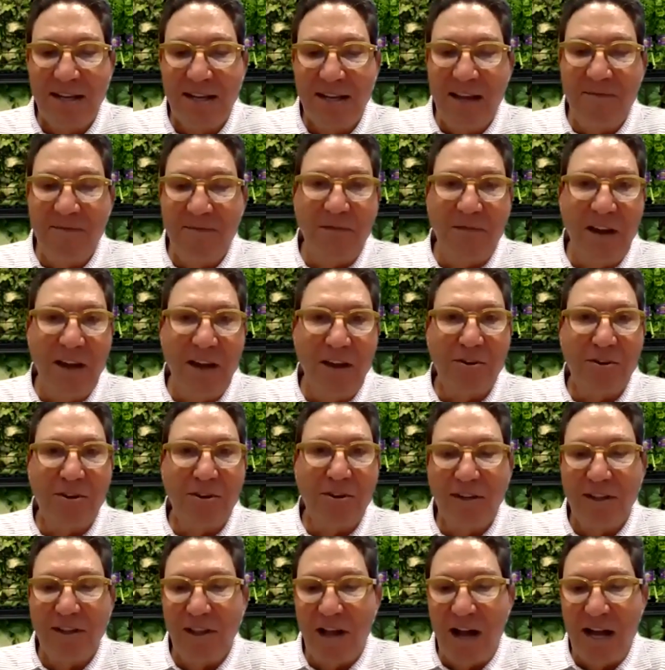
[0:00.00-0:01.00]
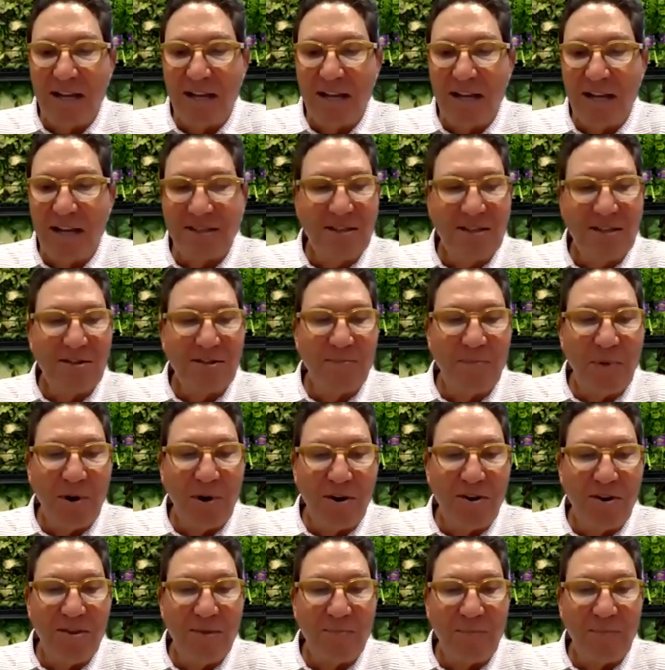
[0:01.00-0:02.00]
And failure and losses are
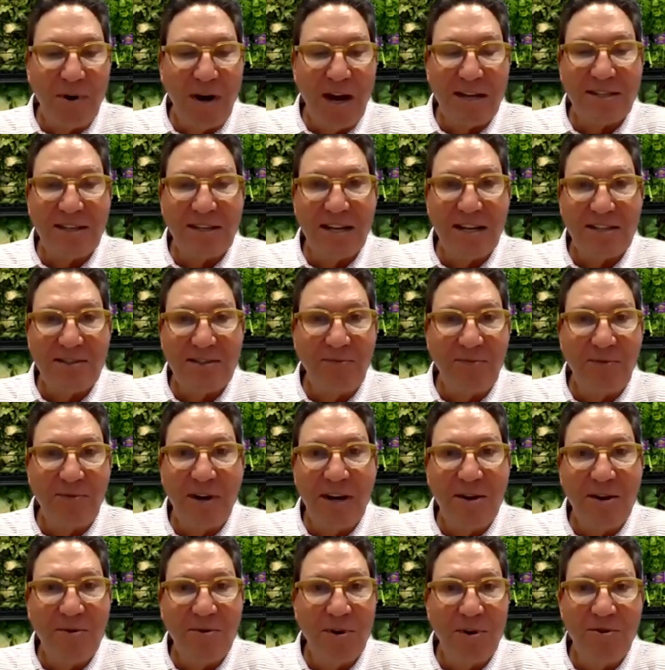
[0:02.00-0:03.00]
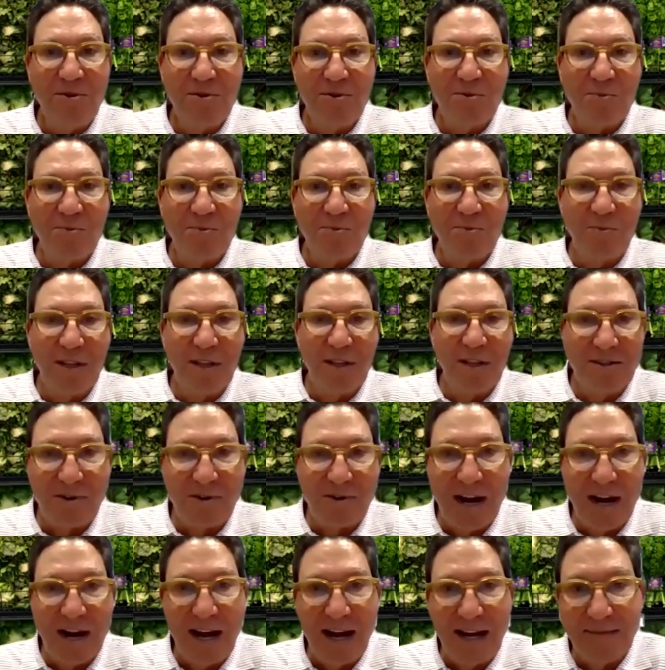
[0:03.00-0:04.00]
part of the process for anyone who's willing to
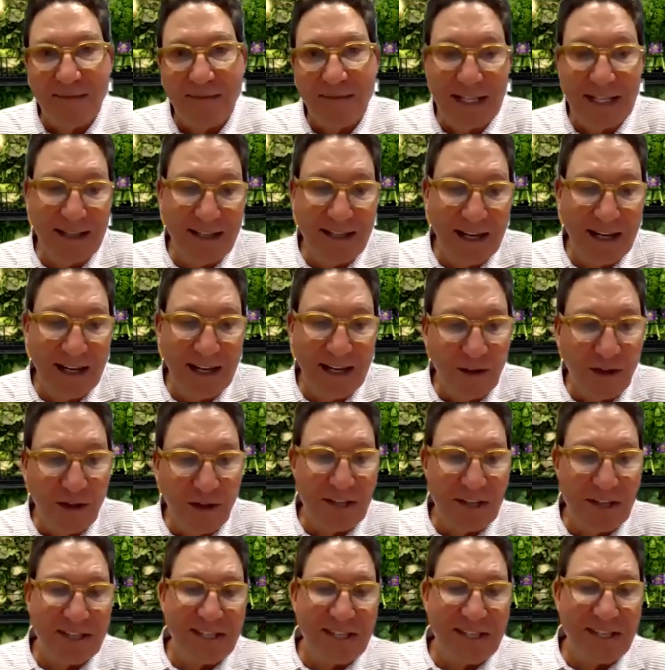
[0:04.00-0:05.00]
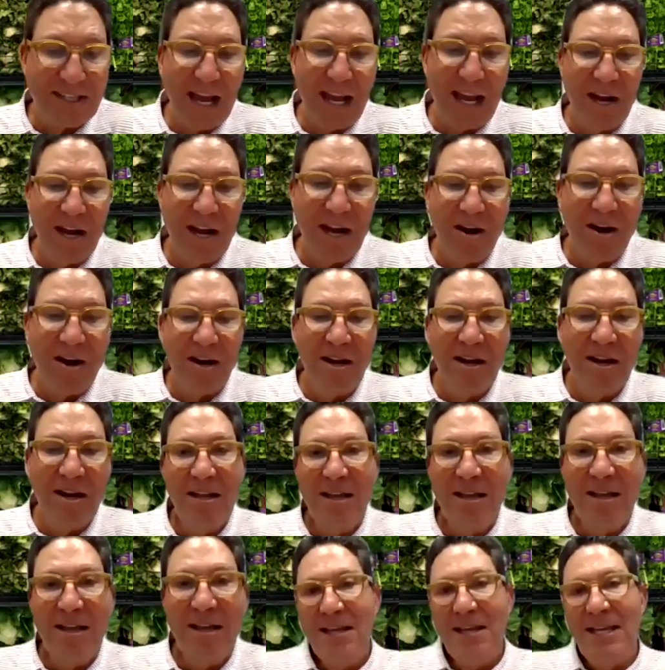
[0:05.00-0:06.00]
try. I mean, if you look at Cy Young,
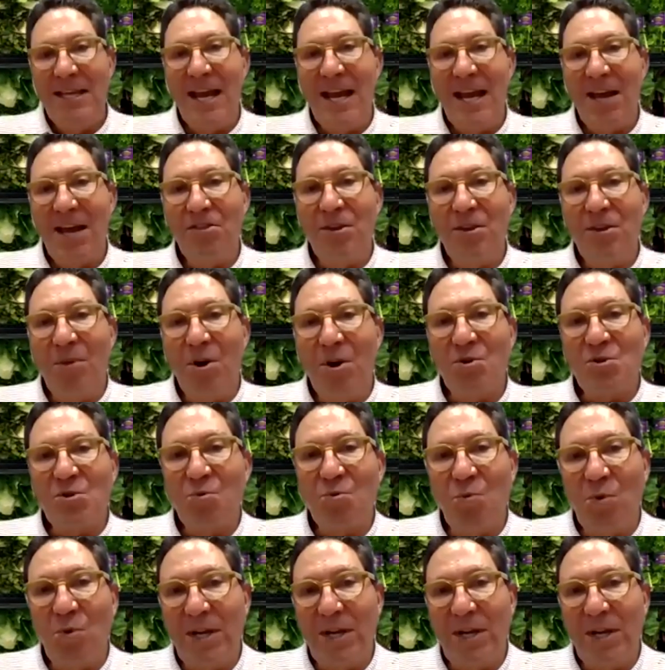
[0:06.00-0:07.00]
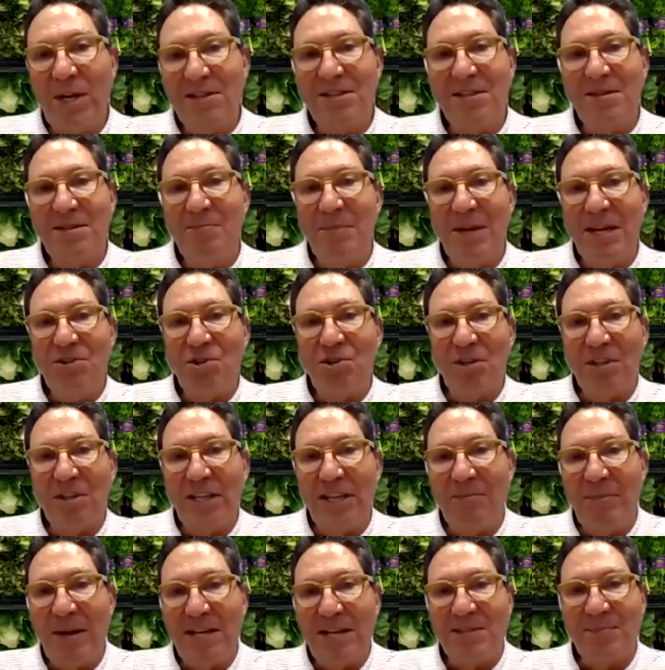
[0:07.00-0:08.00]
he had the most wins in Major
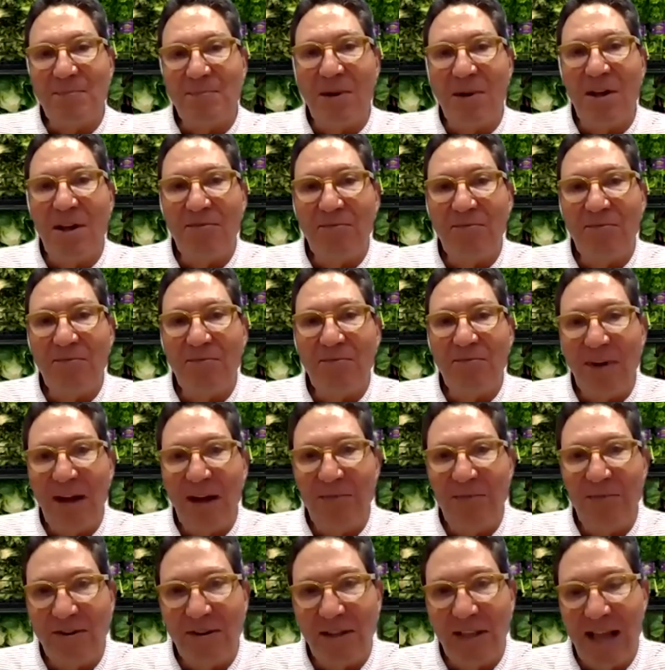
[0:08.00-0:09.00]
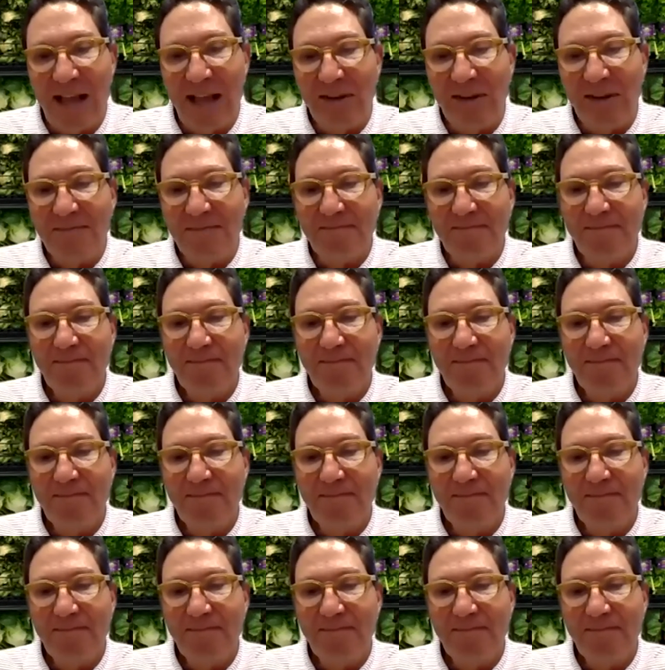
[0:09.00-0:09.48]
League Baseball, 511.